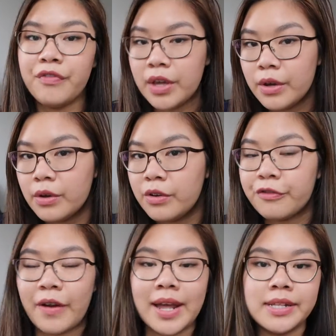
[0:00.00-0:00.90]
few
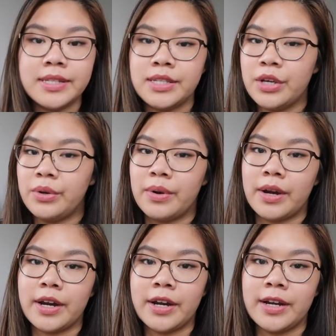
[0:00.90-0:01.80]
friends who
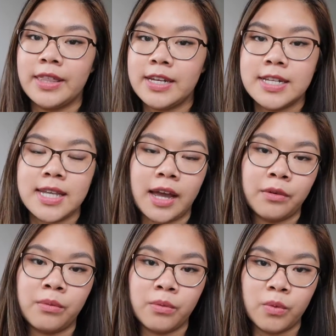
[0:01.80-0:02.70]
are in the
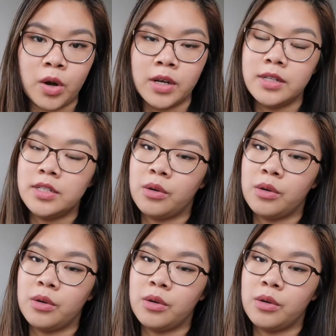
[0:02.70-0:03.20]
design world,